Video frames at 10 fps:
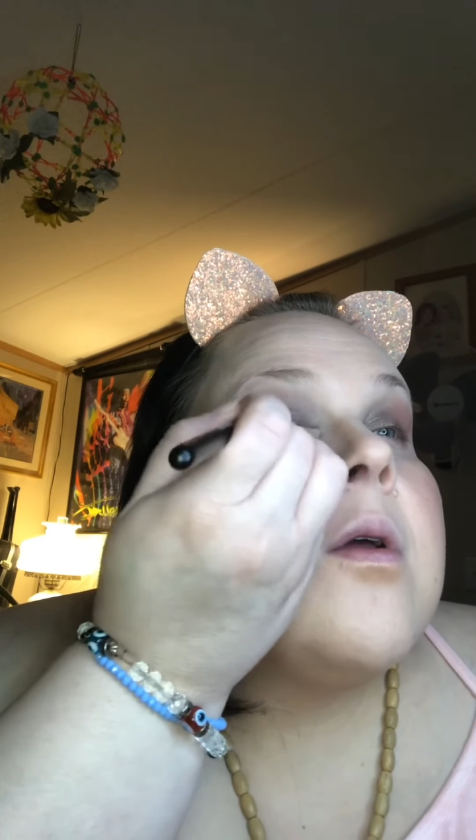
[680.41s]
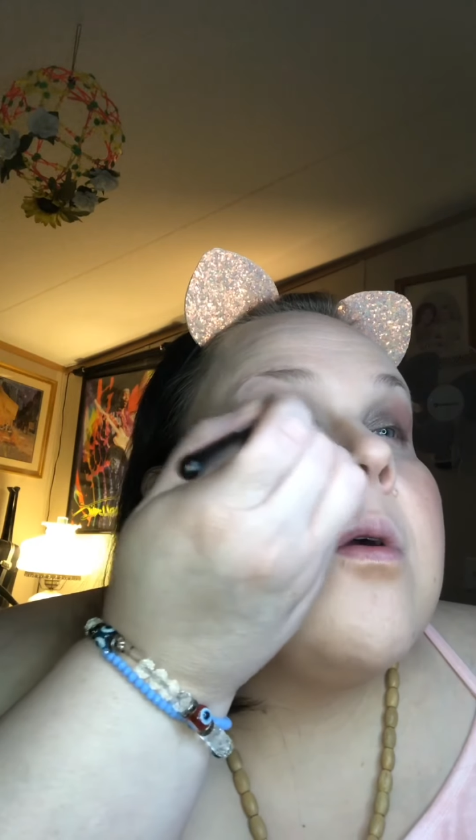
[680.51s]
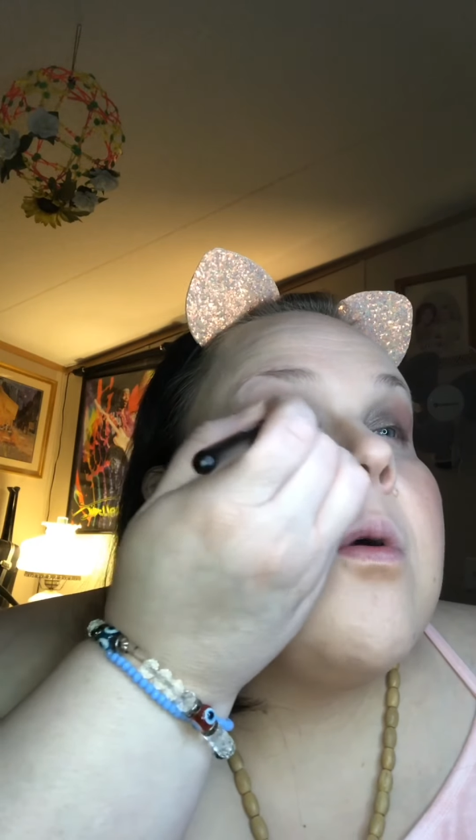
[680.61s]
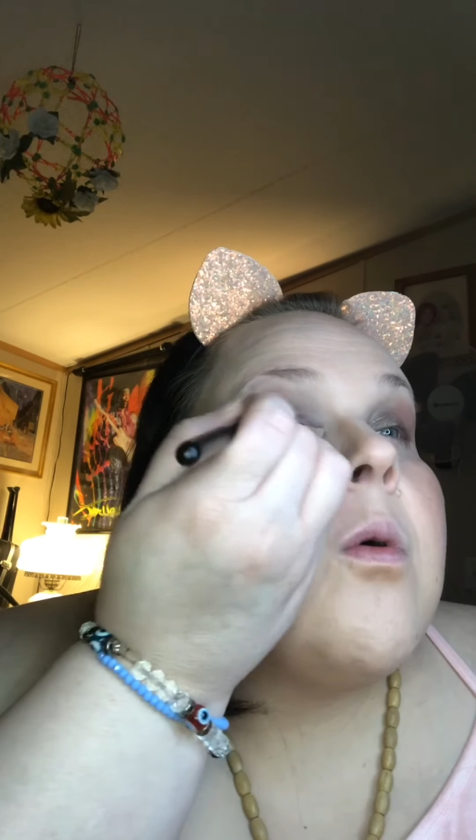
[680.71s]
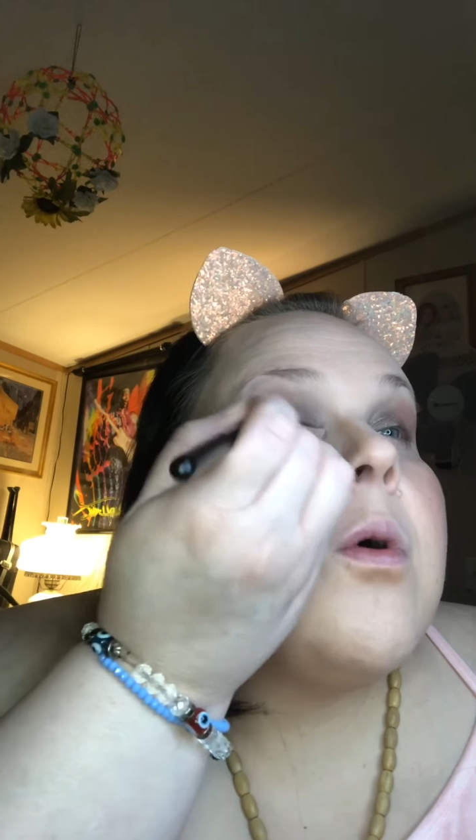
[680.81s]

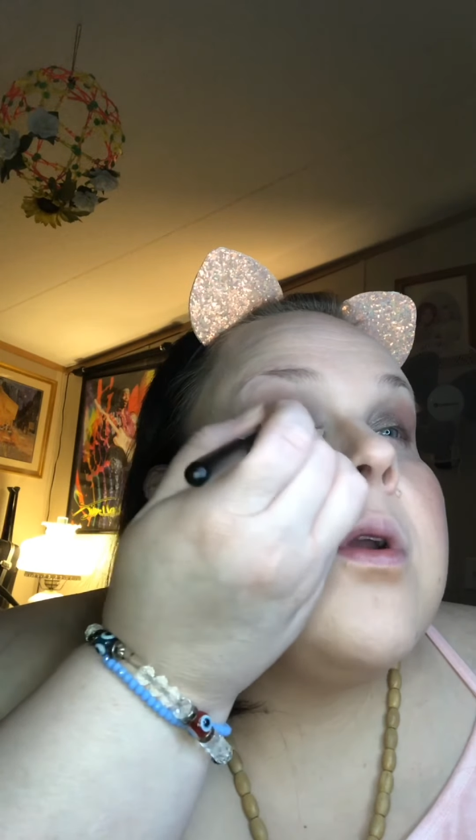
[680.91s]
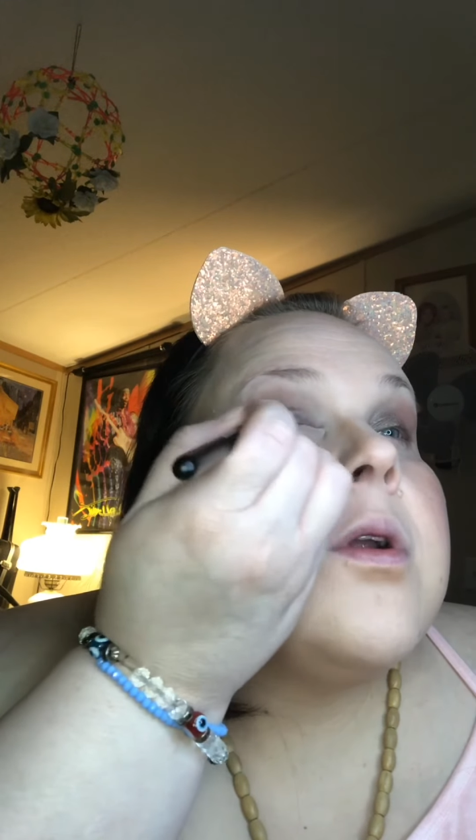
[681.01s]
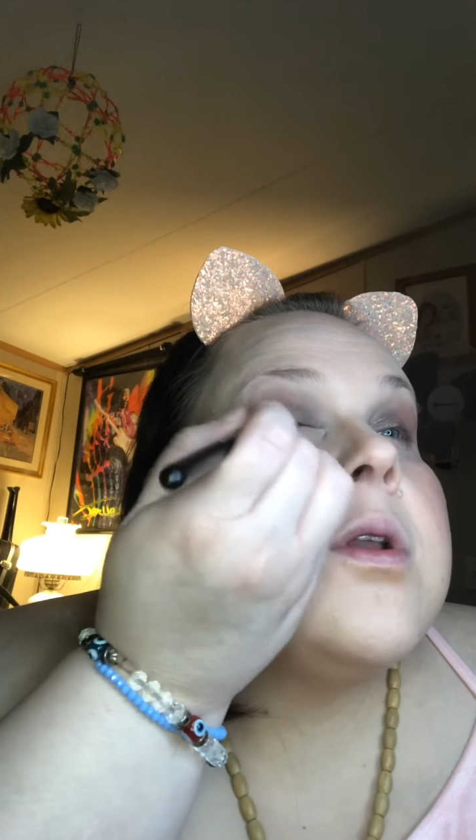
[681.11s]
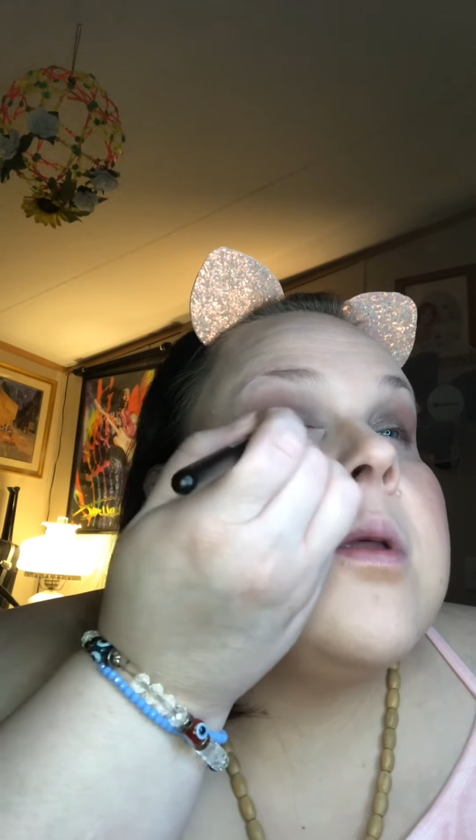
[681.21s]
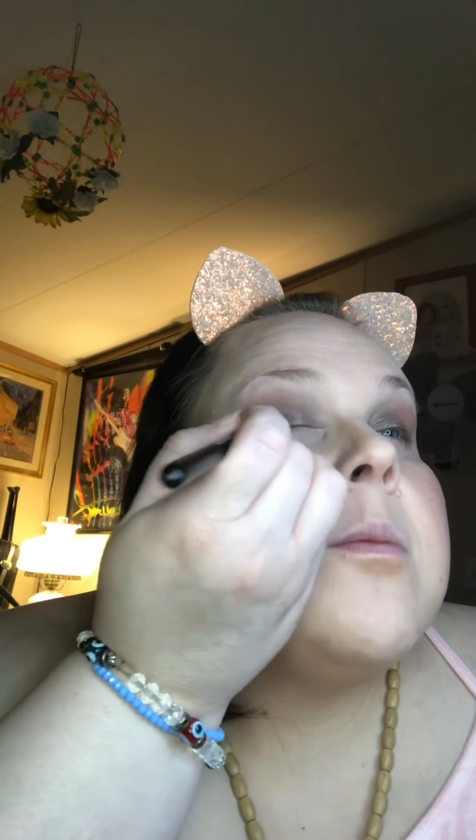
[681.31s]
Corner
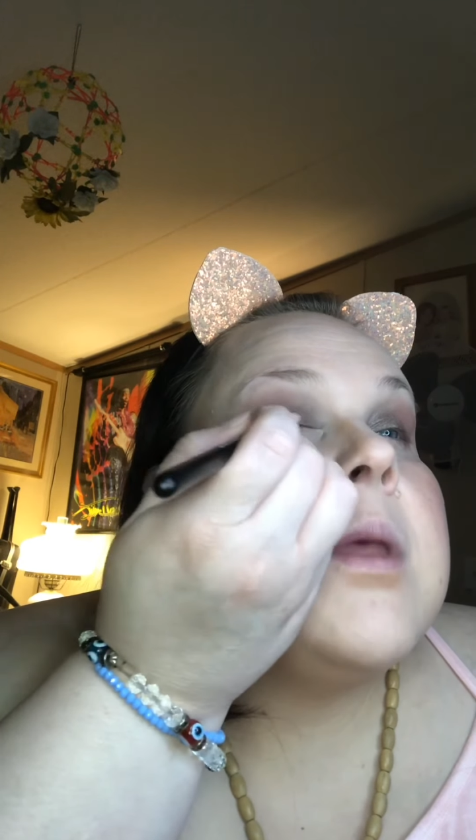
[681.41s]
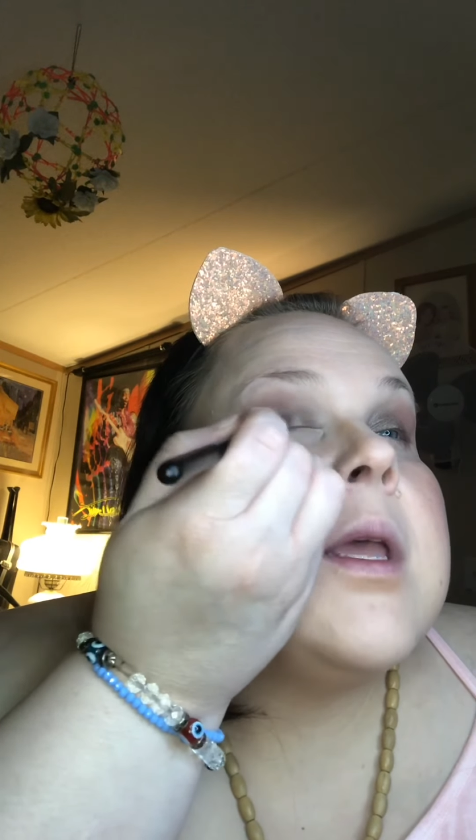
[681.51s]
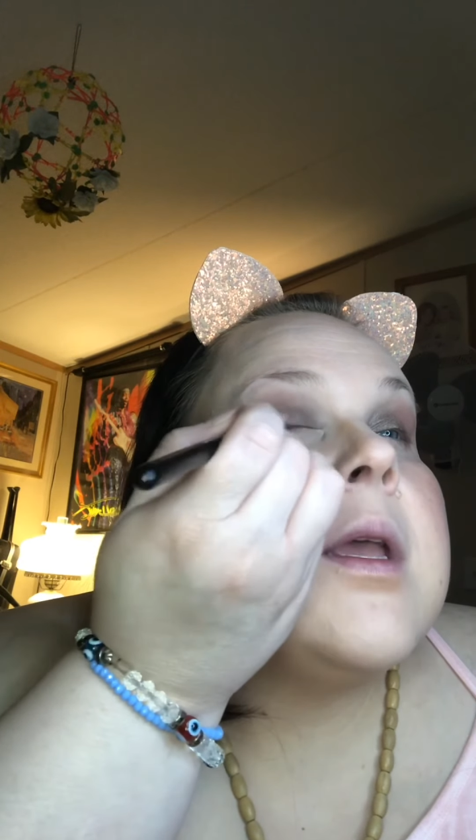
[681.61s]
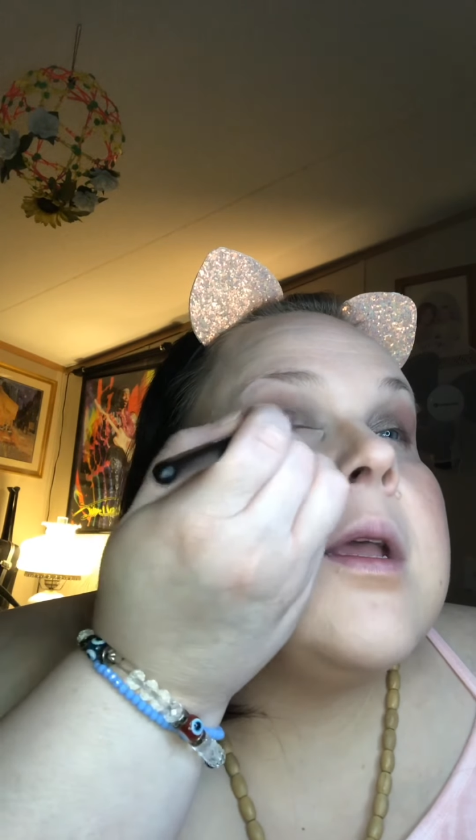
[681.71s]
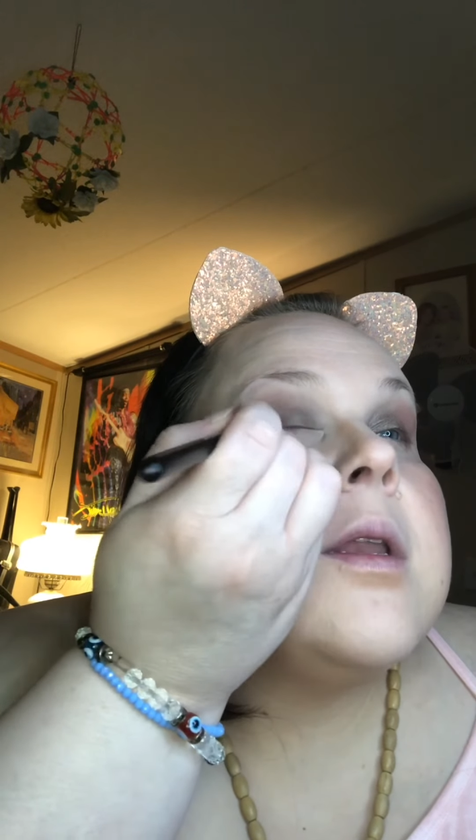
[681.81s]
to mid